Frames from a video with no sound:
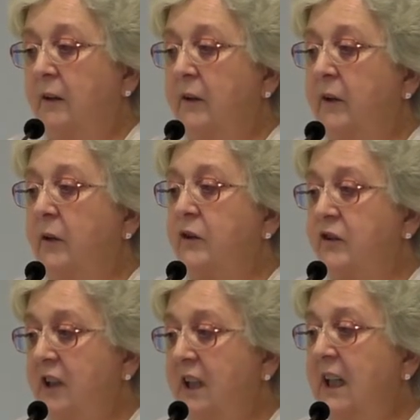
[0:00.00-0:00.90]
So
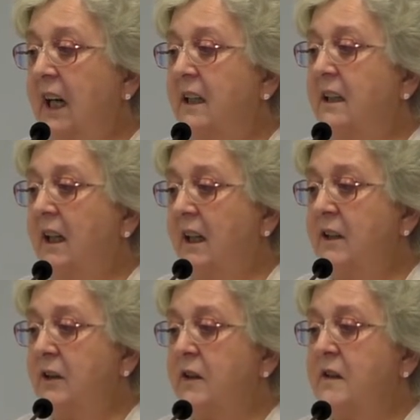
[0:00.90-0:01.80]
she and
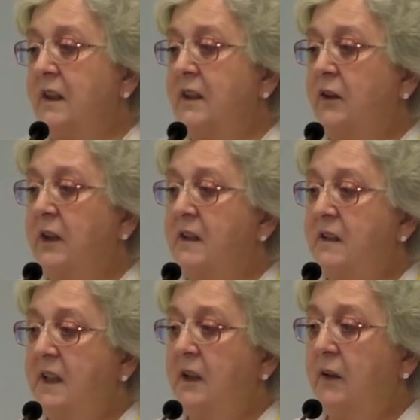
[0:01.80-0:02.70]
others, and you can
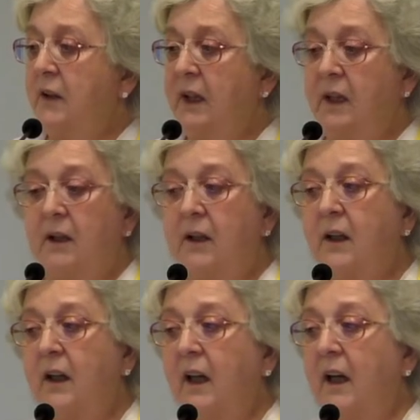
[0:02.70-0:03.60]
see her
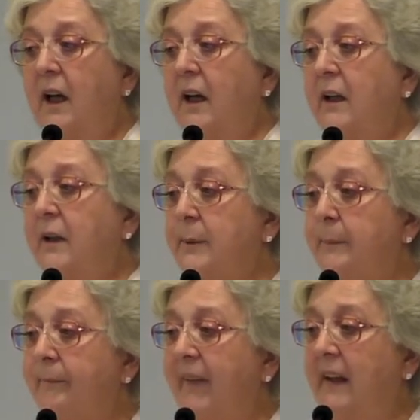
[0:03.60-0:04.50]
here
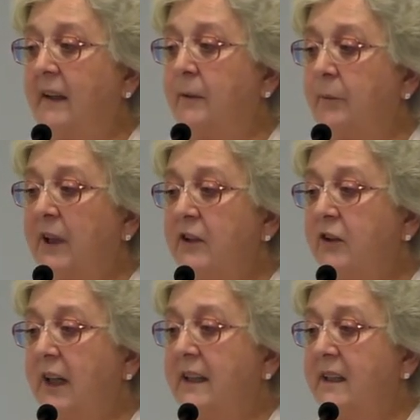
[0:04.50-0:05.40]
in the
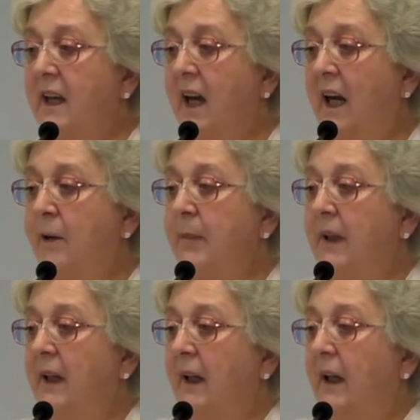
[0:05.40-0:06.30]
picture at the top,
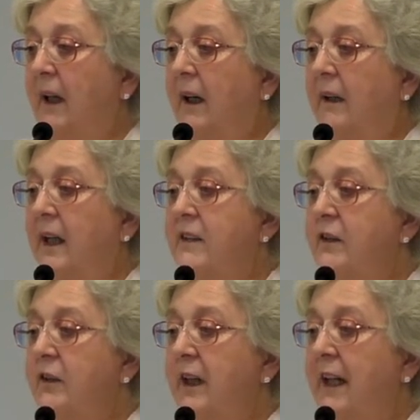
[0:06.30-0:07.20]
that's
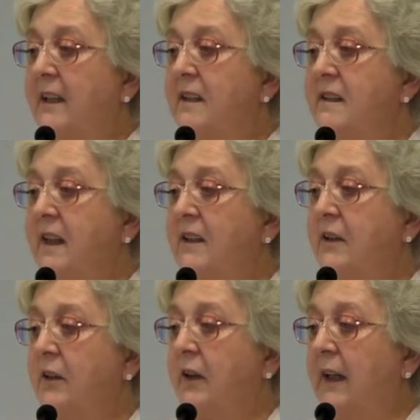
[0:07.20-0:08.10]
her in the
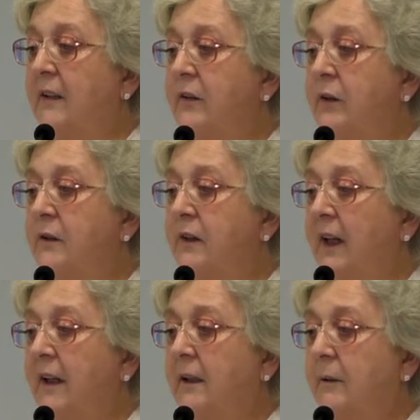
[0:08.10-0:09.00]
center at sort of
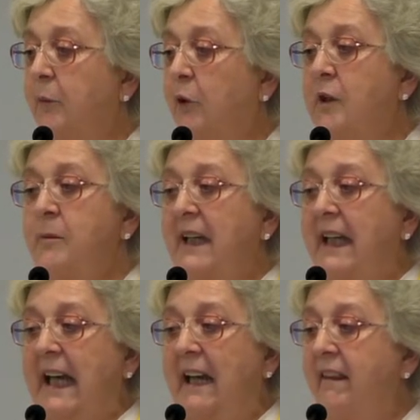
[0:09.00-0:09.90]
like a board
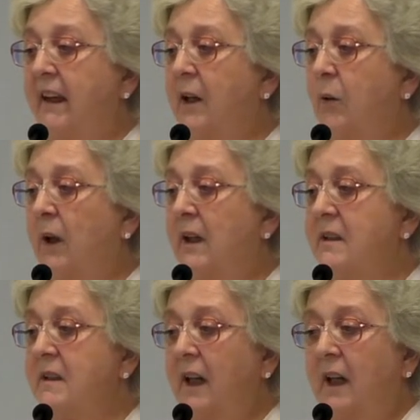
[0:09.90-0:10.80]
meeting, I think it
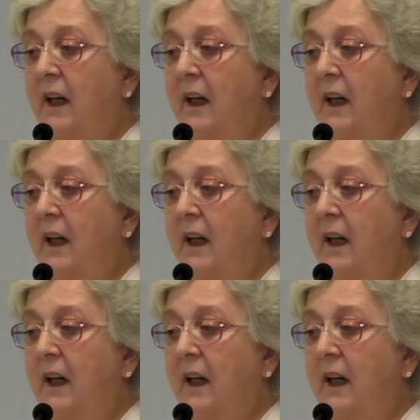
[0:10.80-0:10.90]
was,